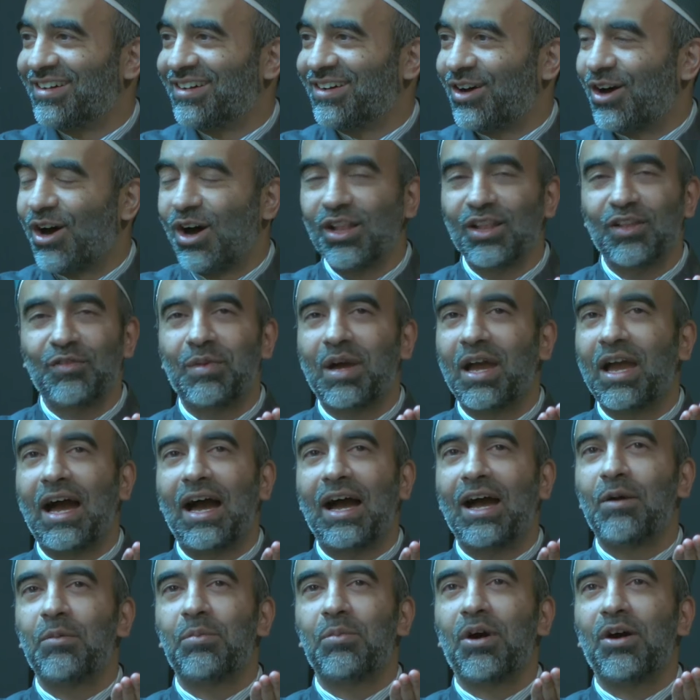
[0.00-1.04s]
All of
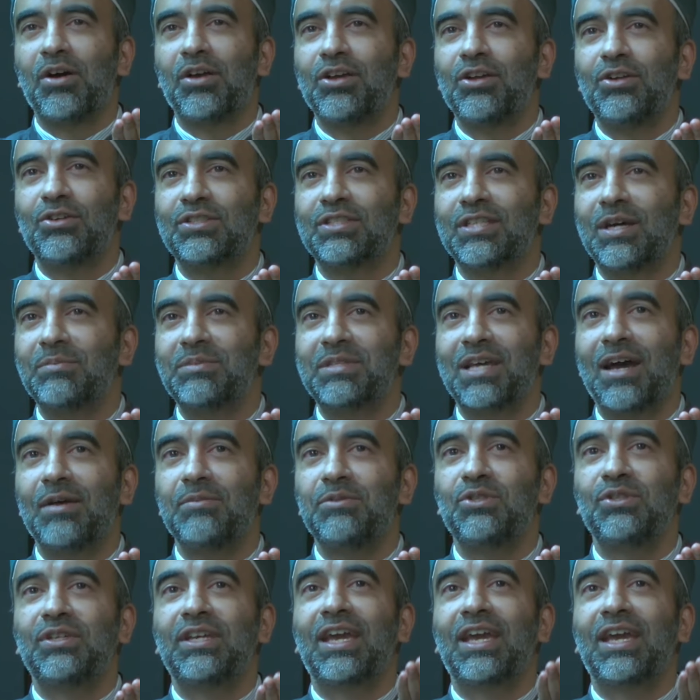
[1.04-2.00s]
my, you know, sometimes you